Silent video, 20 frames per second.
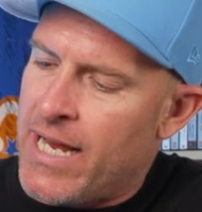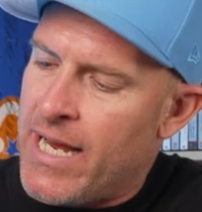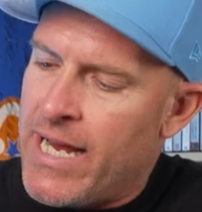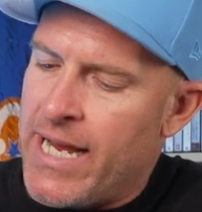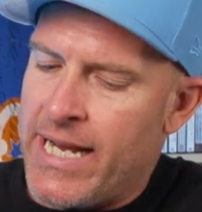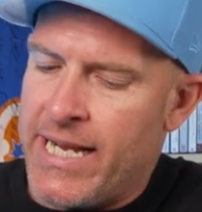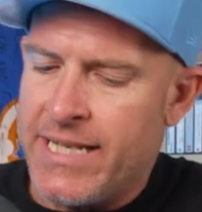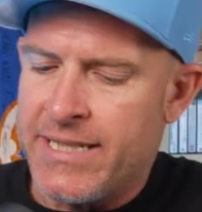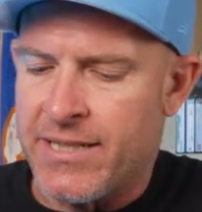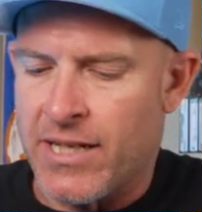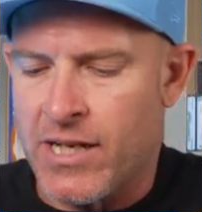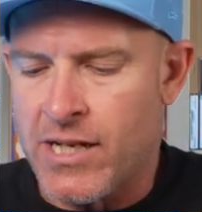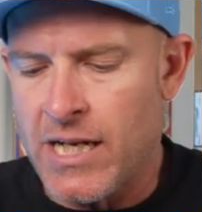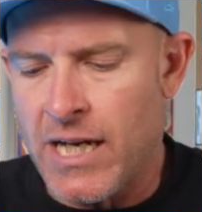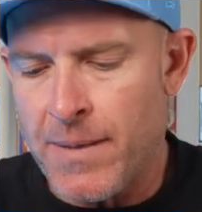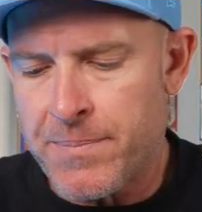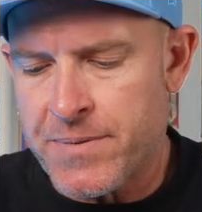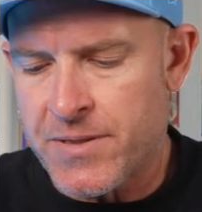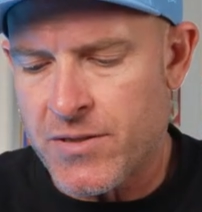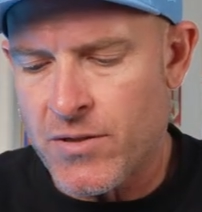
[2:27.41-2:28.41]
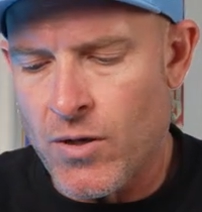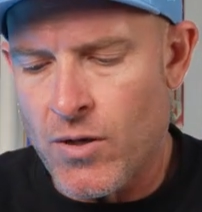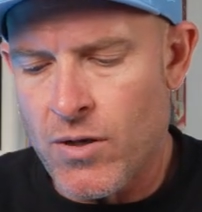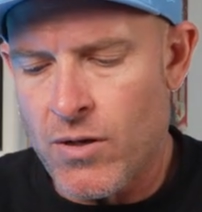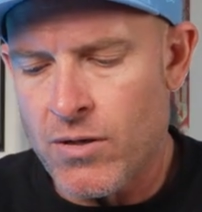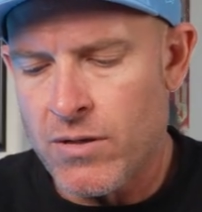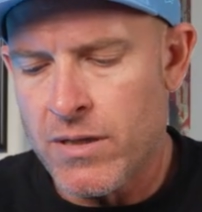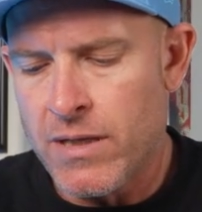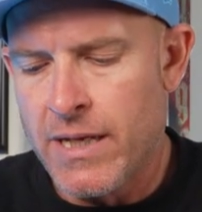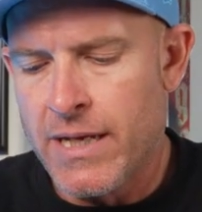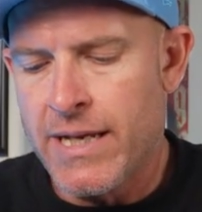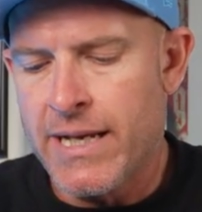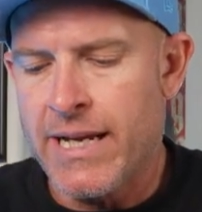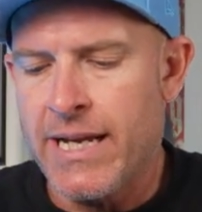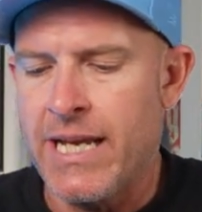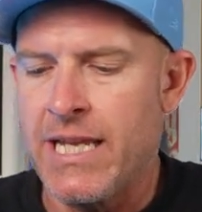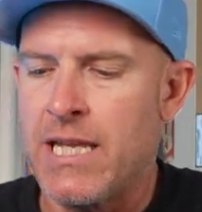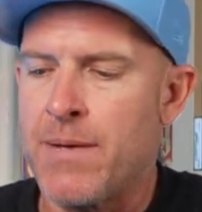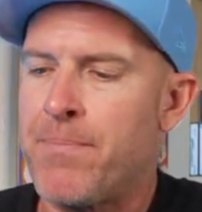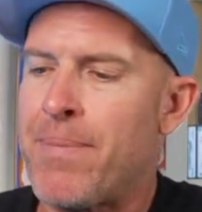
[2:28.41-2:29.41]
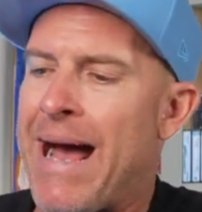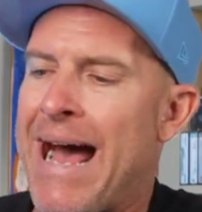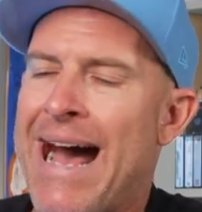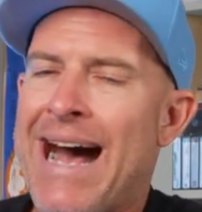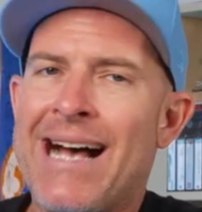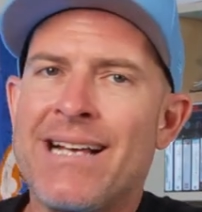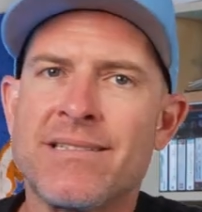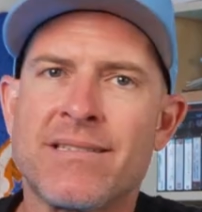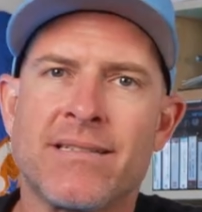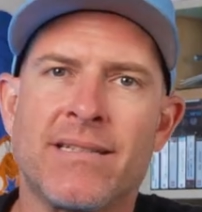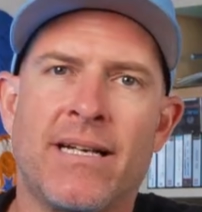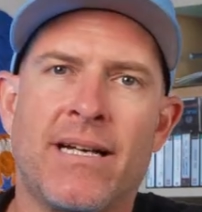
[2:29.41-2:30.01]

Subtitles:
It is a cup sole. In the past,